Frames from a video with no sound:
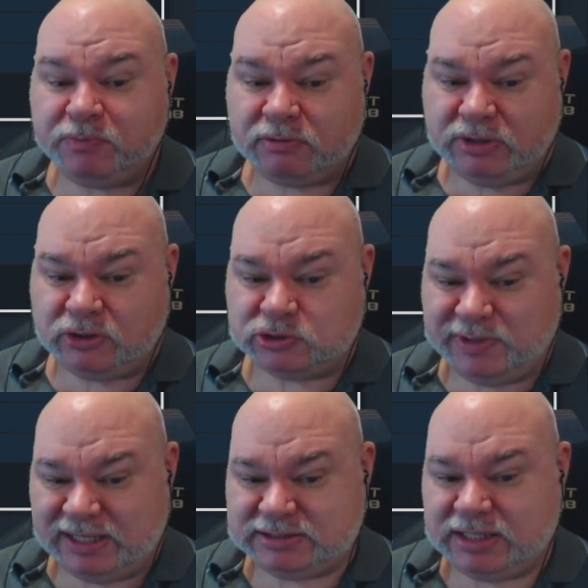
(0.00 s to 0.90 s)
because we
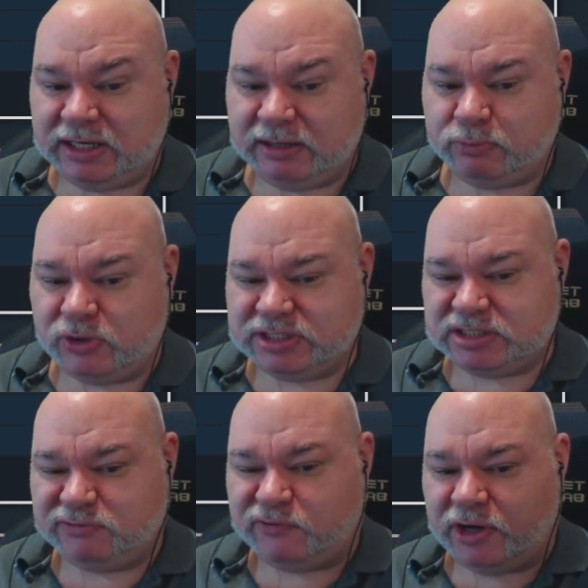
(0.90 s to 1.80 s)
get 10 hit points as
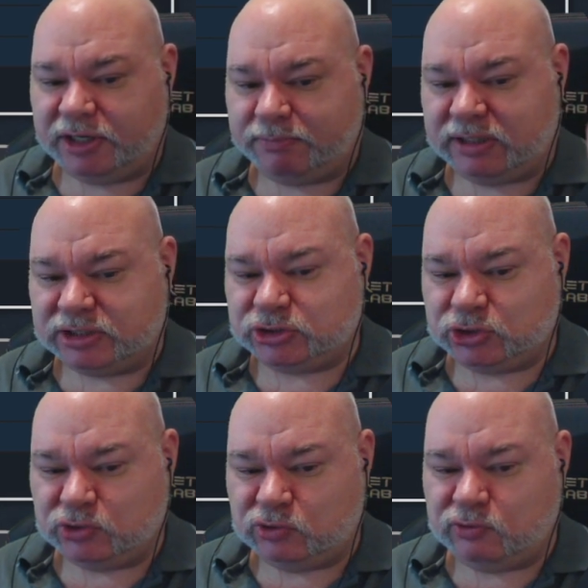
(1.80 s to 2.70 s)
a fighter
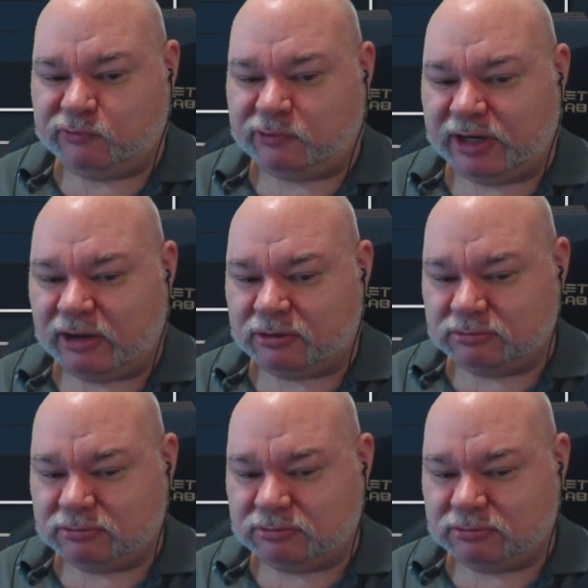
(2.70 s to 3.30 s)
+2 for our